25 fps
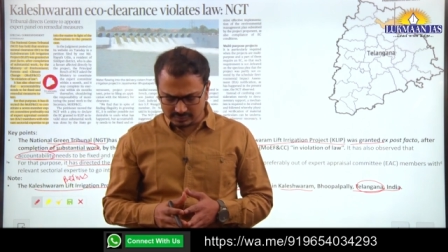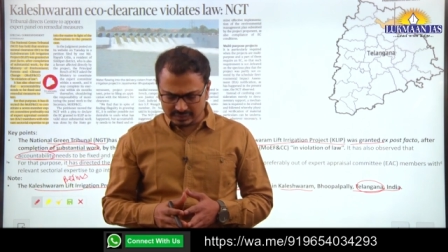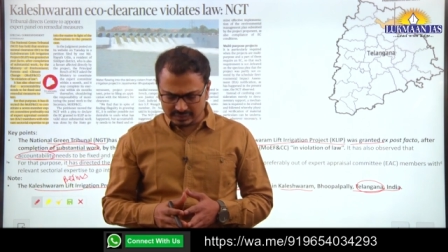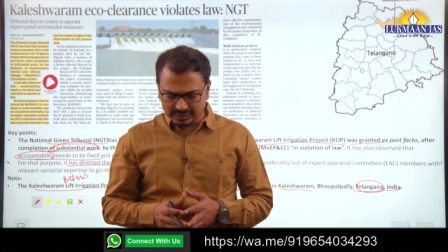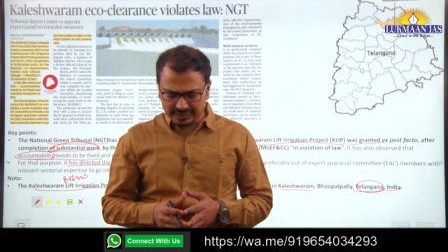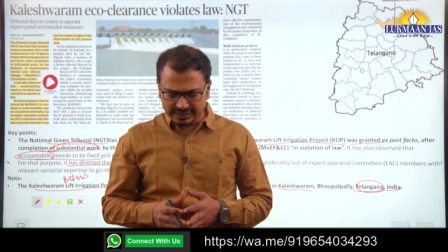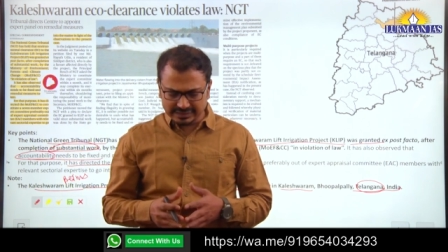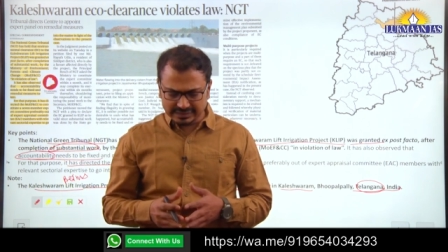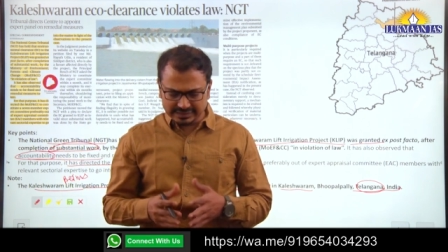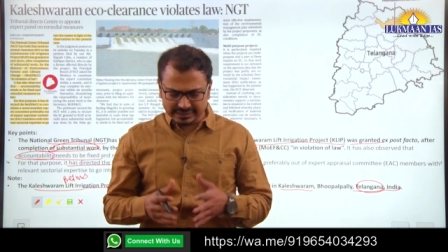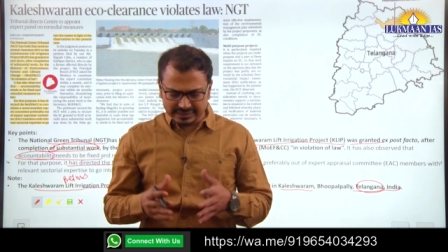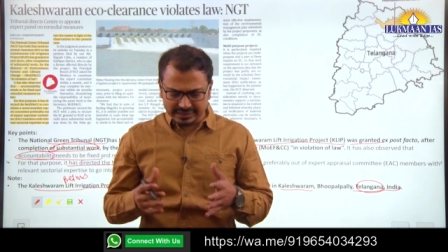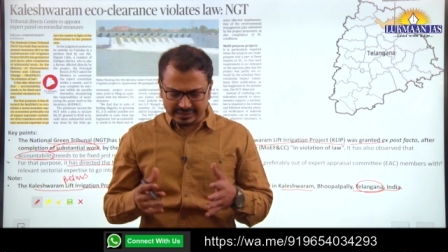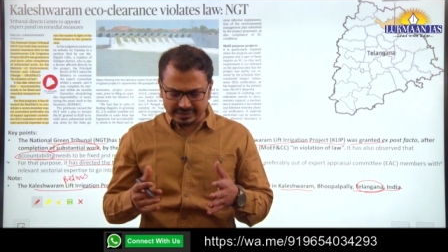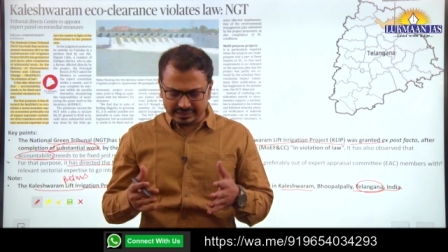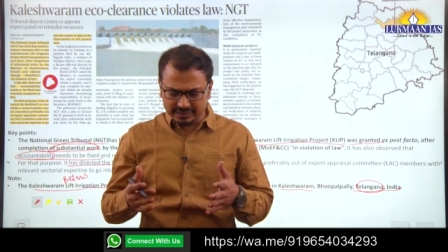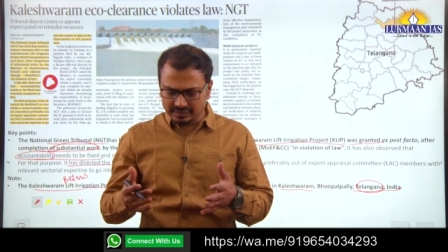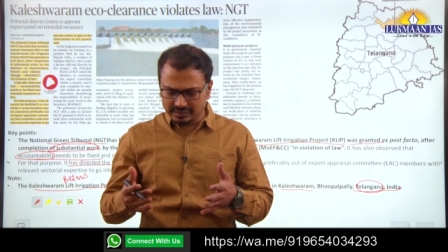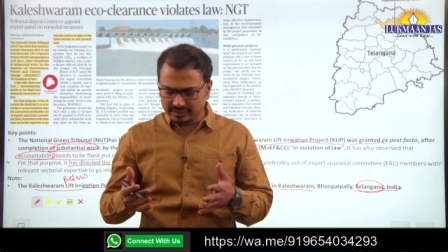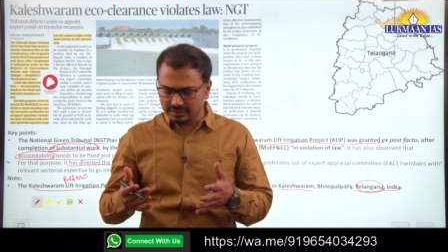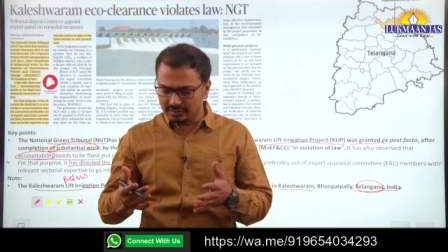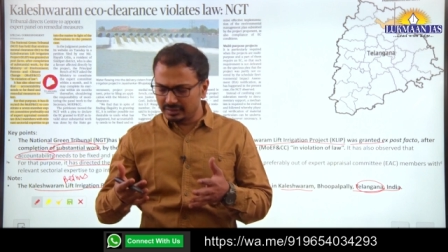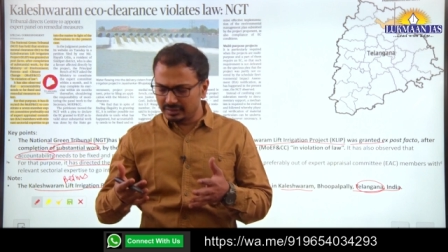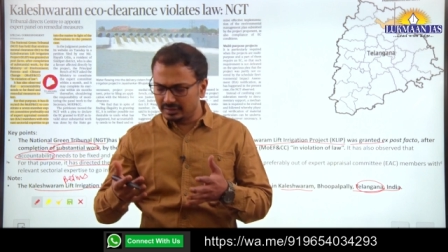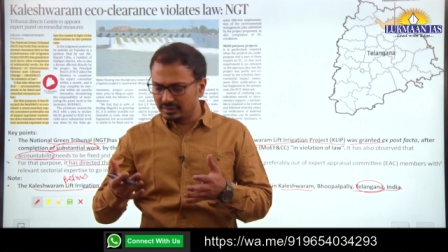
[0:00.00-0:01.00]
let us say
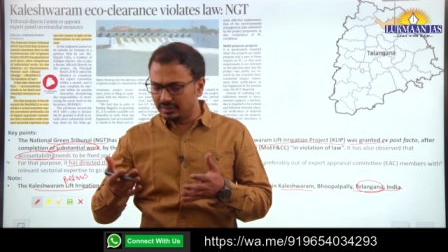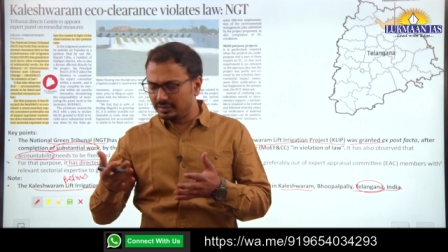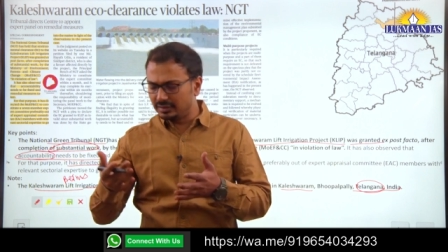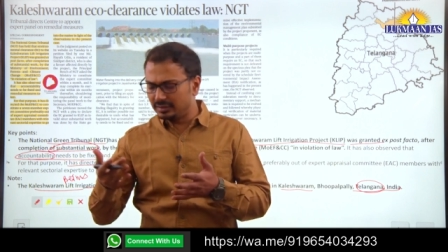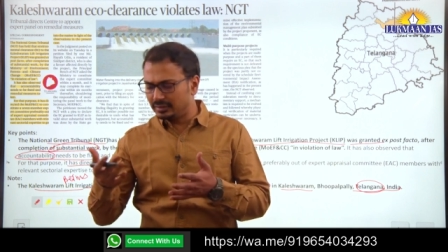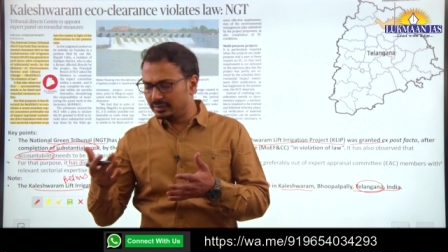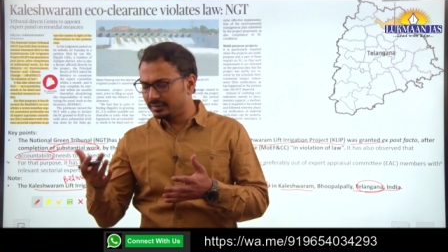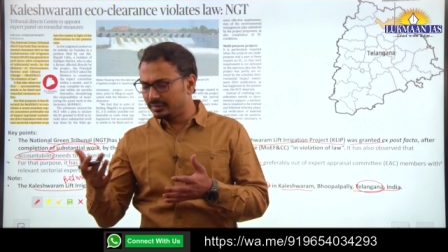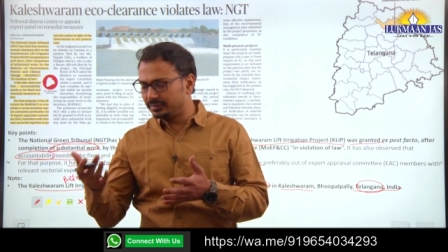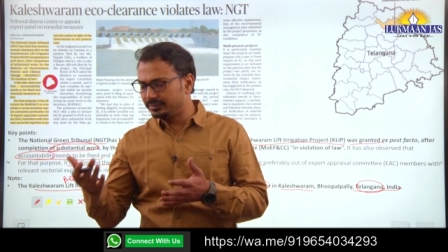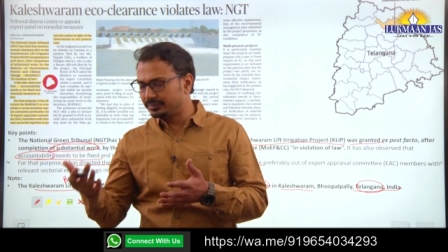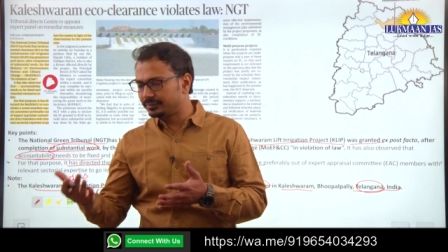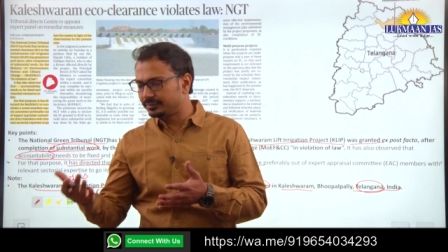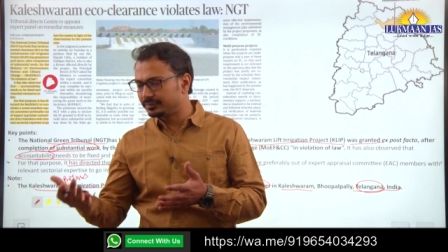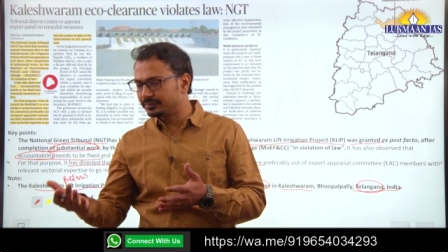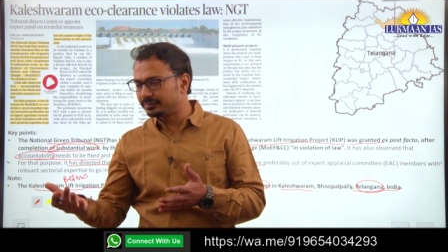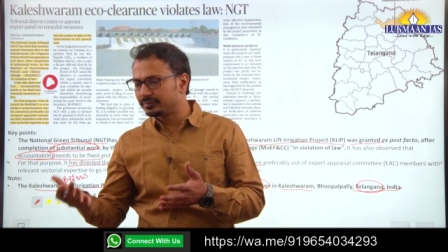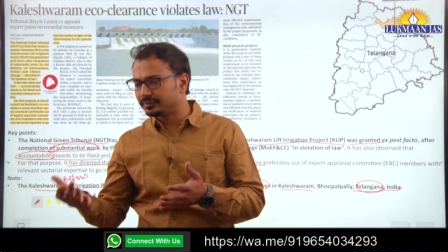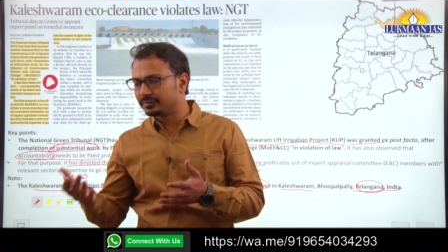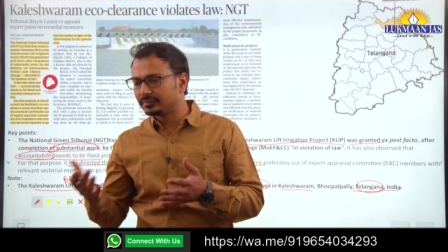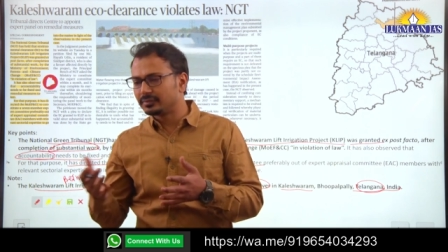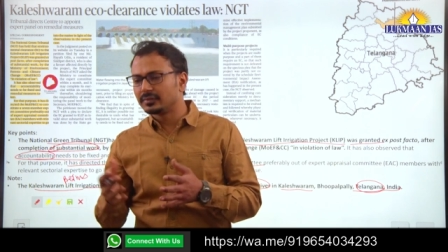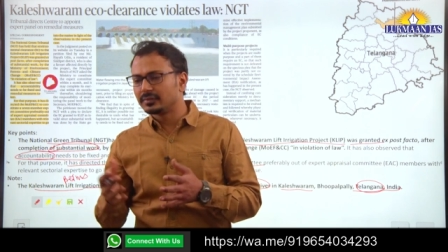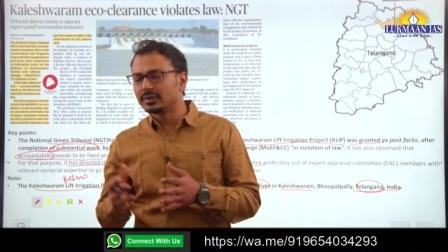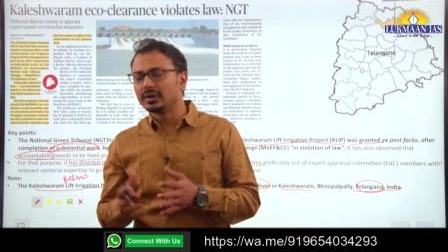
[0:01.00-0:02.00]
uh,
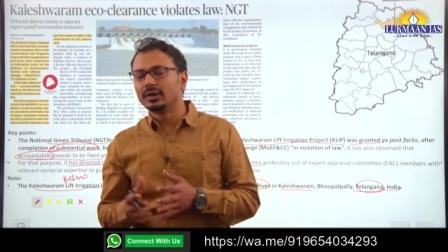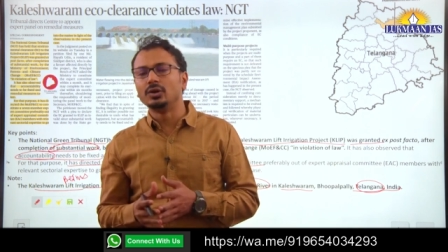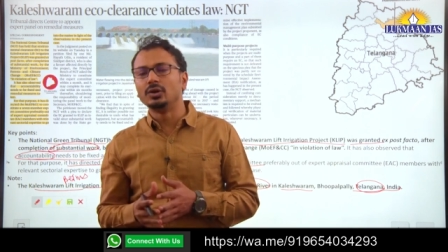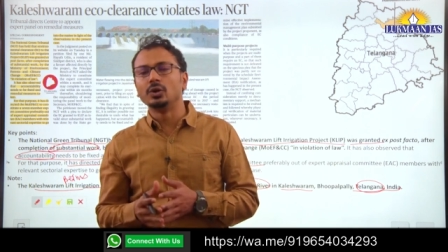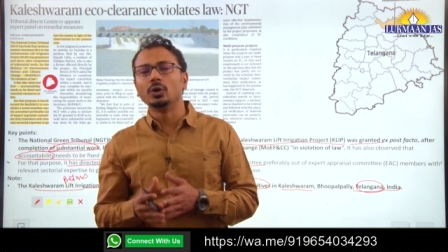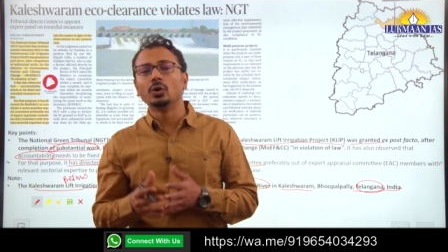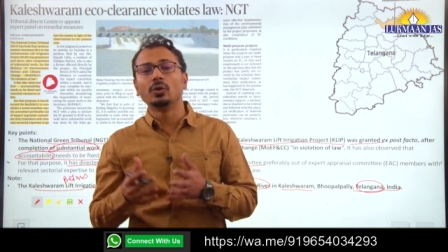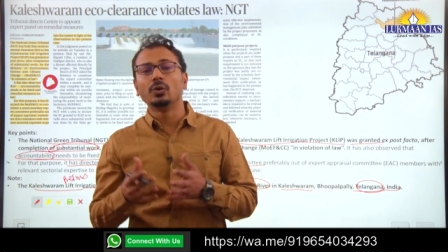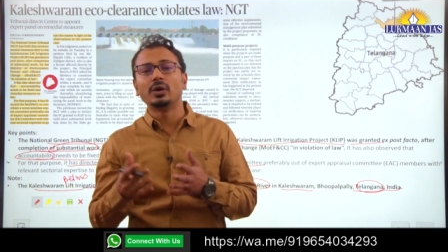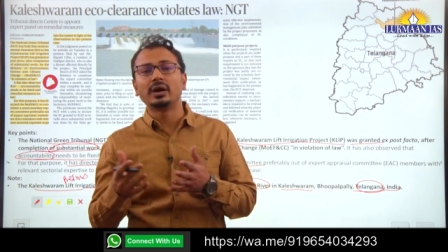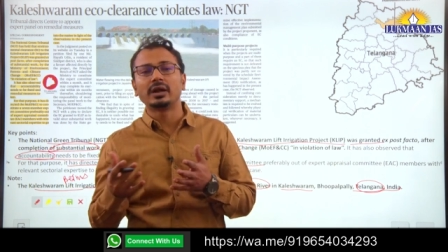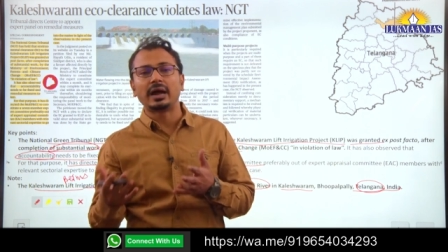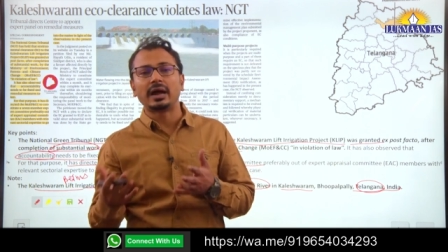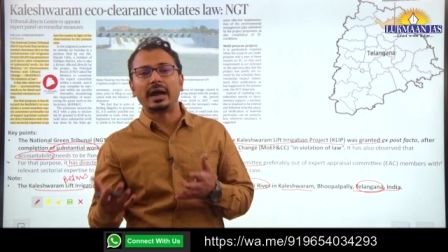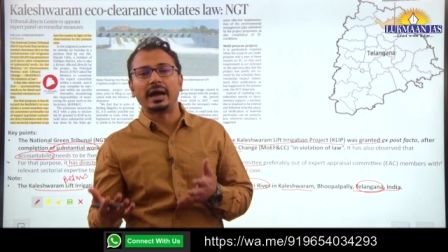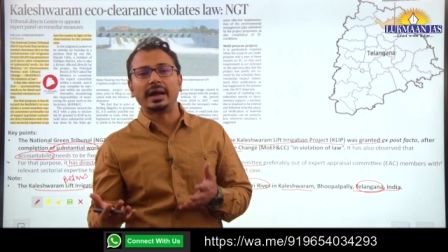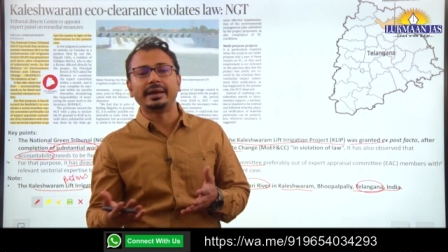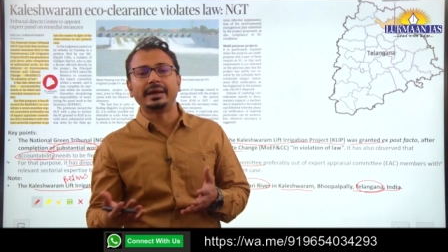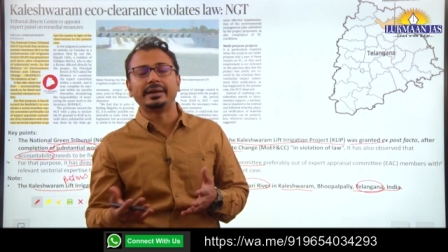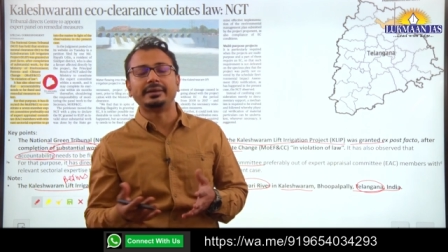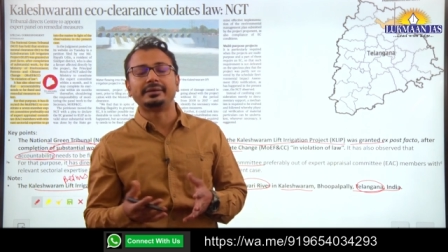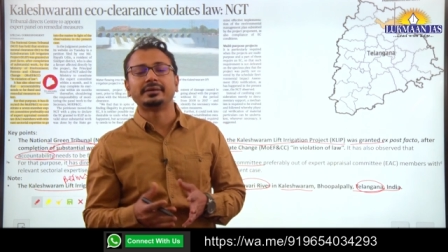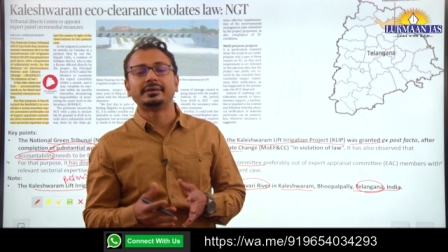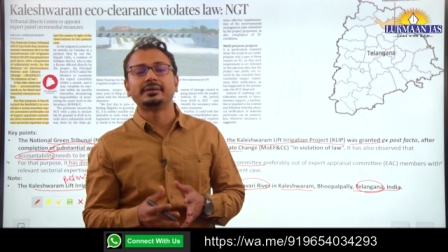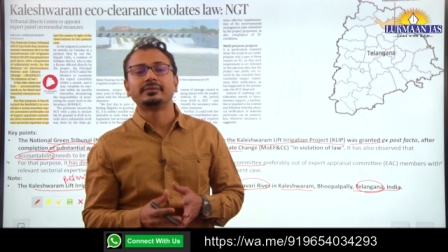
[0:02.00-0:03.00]
lower
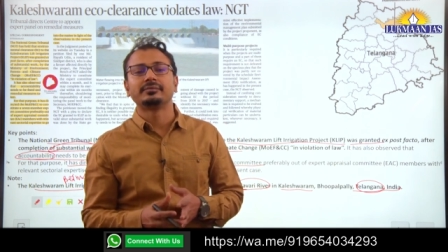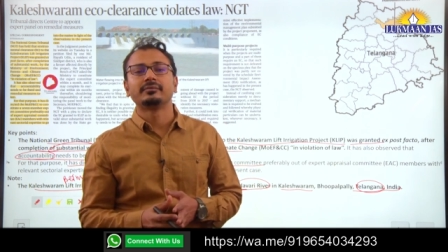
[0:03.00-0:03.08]
height